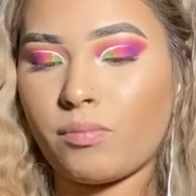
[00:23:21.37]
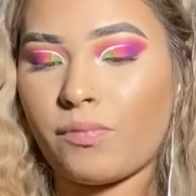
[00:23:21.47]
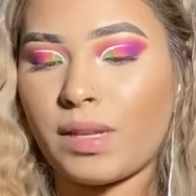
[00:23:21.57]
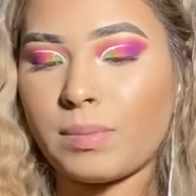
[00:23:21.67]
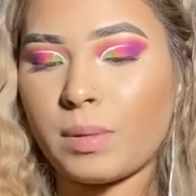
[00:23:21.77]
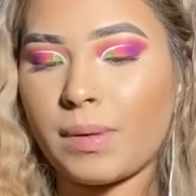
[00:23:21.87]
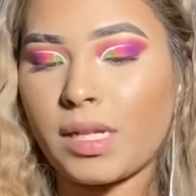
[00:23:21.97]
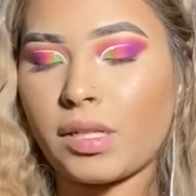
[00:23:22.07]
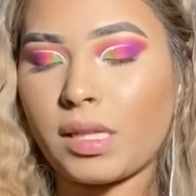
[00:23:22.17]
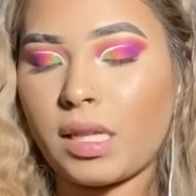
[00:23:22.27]
Facebook
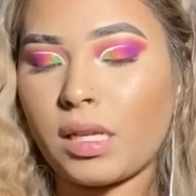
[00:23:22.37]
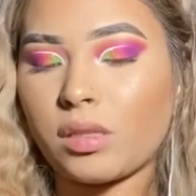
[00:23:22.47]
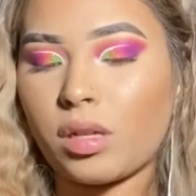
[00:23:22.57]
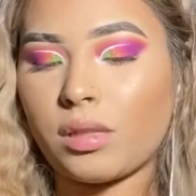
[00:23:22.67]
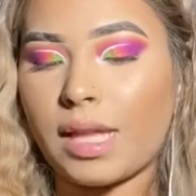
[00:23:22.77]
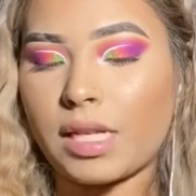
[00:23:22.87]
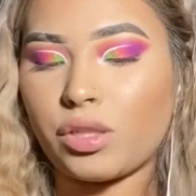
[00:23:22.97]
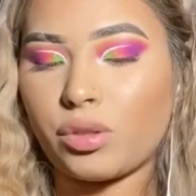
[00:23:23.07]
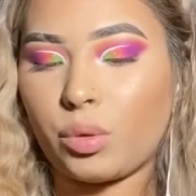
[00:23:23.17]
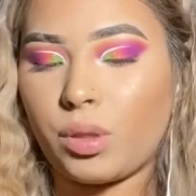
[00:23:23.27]
page, I think, is called Lash
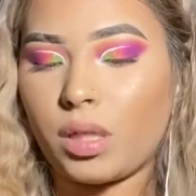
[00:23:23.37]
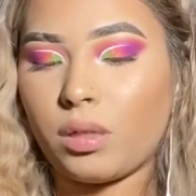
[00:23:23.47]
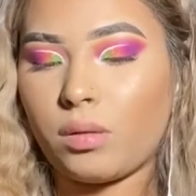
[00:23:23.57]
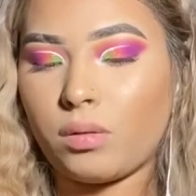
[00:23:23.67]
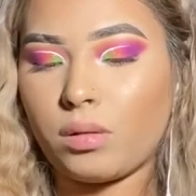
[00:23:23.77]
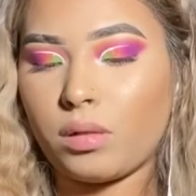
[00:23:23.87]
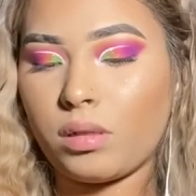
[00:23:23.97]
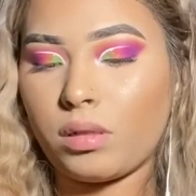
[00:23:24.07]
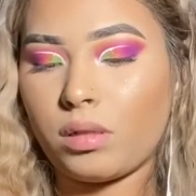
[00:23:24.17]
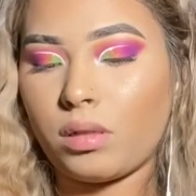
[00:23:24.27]
Studio.
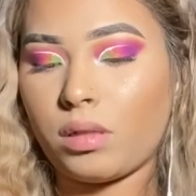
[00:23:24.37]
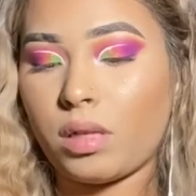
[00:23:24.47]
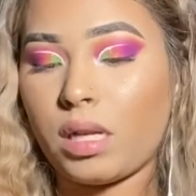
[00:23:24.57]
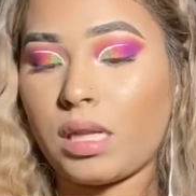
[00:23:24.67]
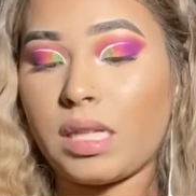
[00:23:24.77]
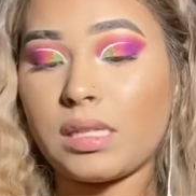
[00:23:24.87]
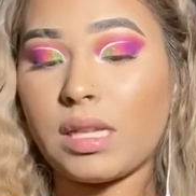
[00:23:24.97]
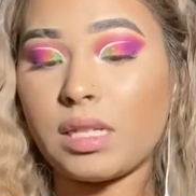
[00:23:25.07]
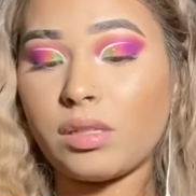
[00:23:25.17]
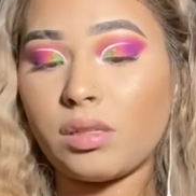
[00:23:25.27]
And these
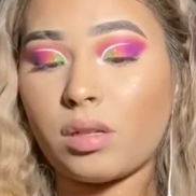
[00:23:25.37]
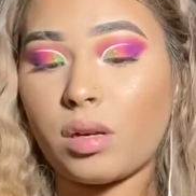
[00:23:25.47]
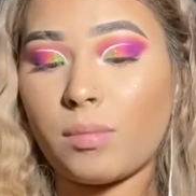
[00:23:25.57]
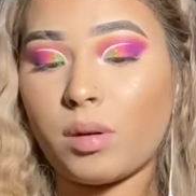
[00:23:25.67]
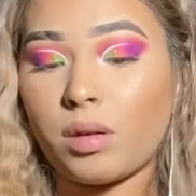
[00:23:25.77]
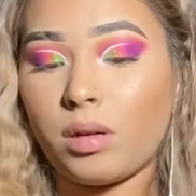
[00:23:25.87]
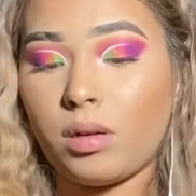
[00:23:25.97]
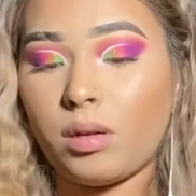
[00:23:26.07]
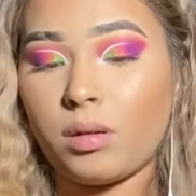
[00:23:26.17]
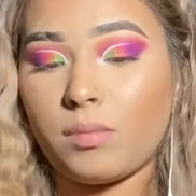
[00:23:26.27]
lashes are
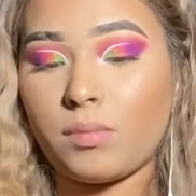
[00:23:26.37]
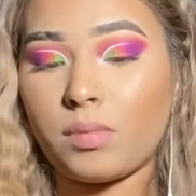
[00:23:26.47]
bomb.